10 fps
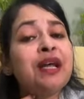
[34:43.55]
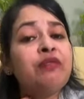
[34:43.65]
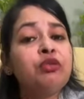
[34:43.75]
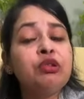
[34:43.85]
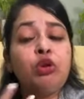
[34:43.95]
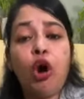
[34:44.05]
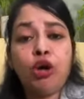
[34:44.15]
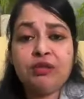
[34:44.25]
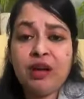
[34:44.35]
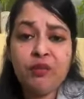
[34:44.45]
and have to
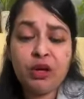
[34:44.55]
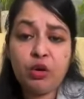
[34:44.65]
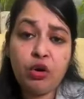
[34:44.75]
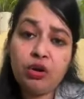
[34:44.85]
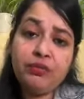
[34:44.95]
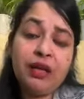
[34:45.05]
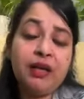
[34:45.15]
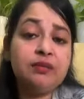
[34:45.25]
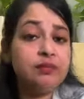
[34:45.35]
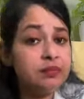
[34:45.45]
talk to someone and all of
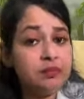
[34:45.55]
that.